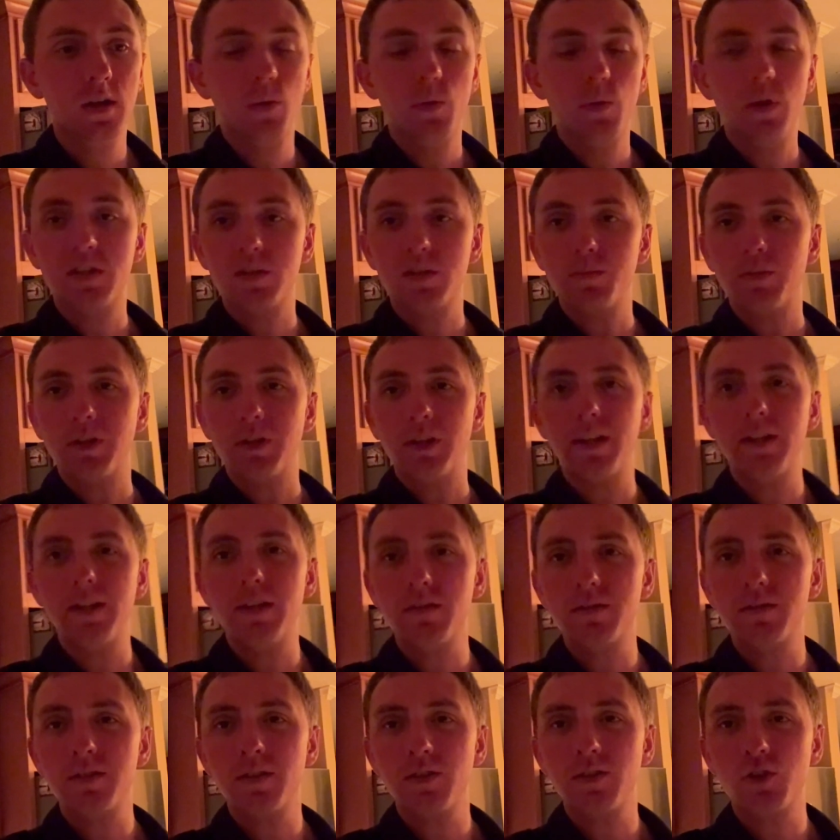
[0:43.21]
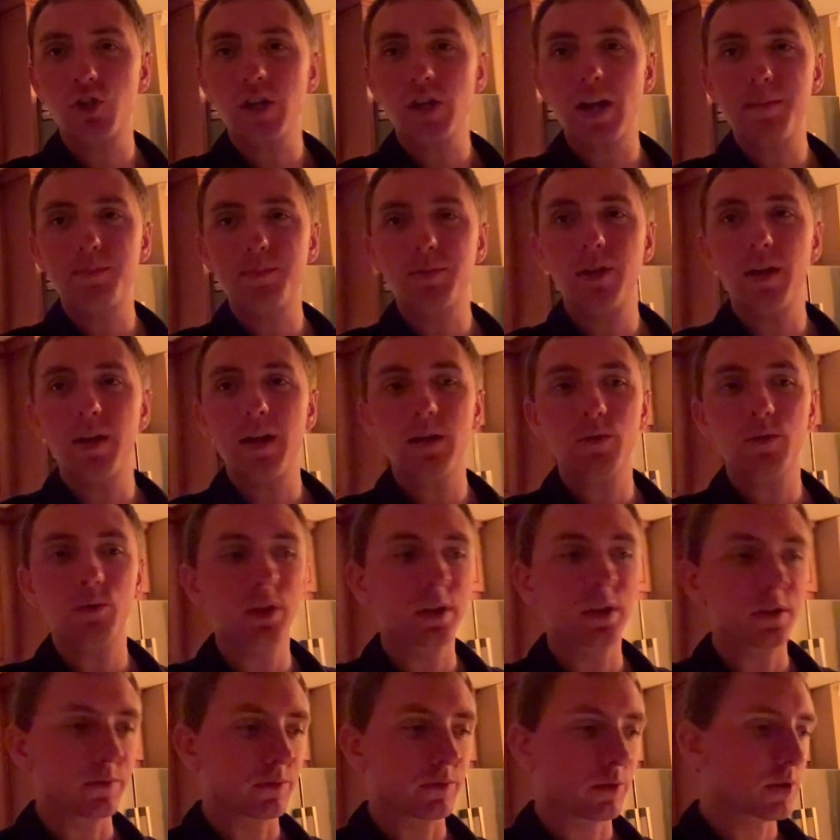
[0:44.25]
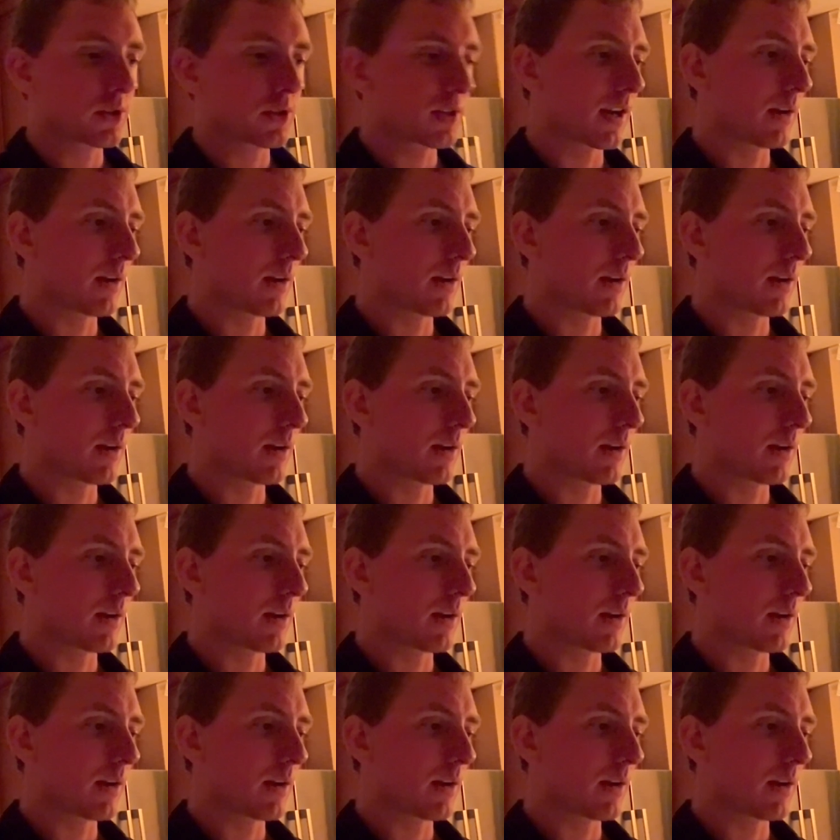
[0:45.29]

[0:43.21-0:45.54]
We had some cleaners in the shop today. Really first